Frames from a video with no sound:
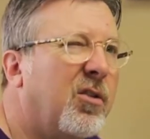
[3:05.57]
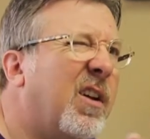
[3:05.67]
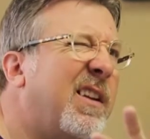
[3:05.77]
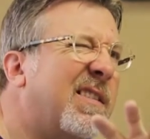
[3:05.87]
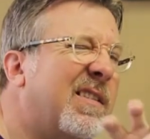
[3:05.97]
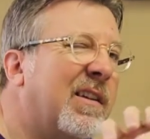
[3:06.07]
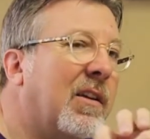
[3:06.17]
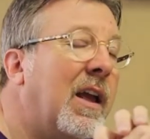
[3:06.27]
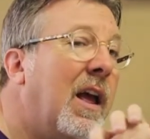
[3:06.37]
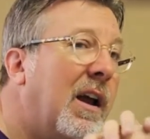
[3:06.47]
You're not
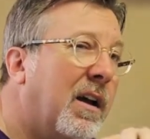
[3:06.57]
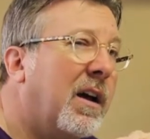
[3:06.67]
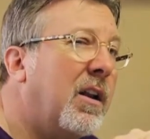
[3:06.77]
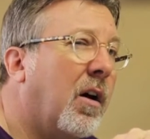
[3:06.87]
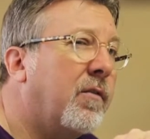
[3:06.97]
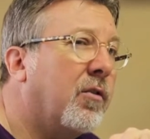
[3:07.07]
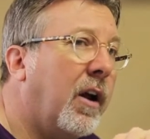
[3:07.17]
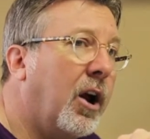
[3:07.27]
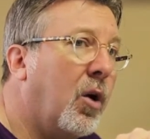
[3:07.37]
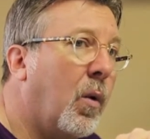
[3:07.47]
necessarily cutting off your
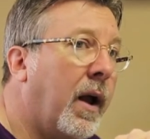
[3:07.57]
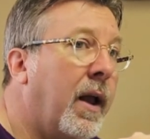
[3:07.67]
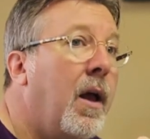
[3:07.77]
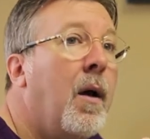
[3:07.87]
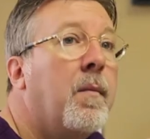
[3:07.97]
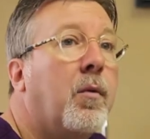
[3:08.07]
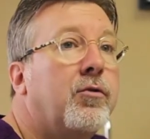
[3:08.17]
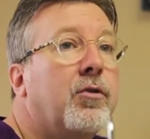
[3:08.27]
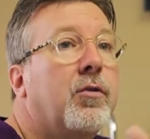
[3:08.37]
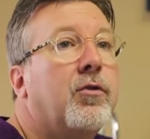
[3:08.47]
airway, but
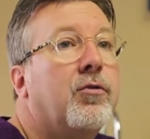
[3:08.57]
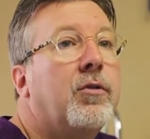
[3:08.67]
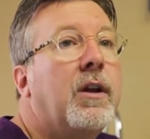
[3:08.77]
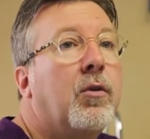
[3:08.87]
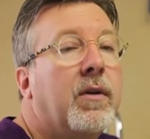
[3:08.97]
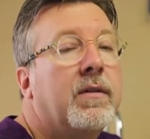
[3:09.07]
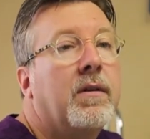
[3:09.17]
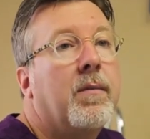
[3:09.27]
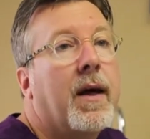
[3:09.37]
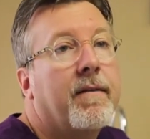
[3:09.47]
what you're doing is you're decreasing
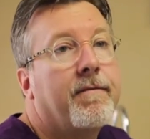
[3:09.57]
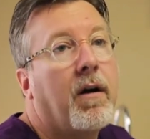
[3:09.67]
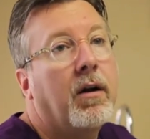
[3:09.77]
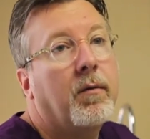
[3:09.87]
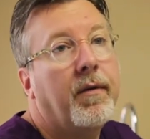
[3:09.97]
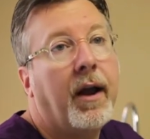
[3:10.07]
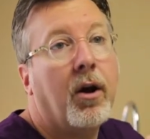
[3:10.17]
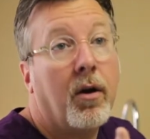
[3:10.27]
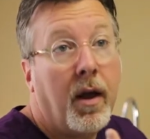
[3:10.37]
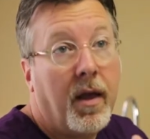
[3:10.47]
the amount of volume of
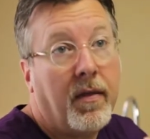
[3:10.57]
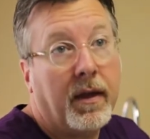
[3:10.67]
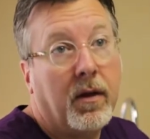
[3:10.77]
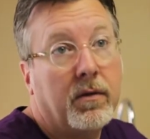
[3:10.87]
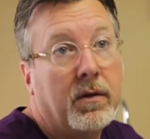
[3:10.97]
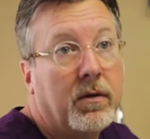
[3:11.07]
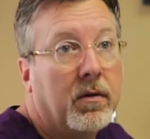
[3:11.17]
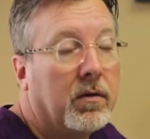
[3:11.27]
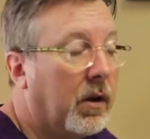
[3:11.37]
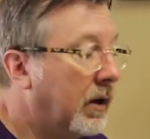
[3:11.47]
air that goes into
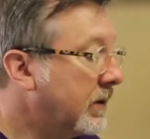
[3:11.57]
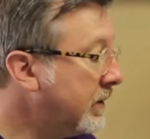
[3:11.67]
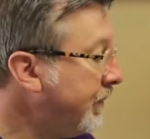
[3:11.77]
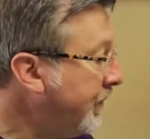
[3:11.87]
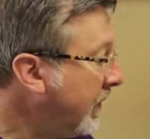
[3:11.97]
your lungs.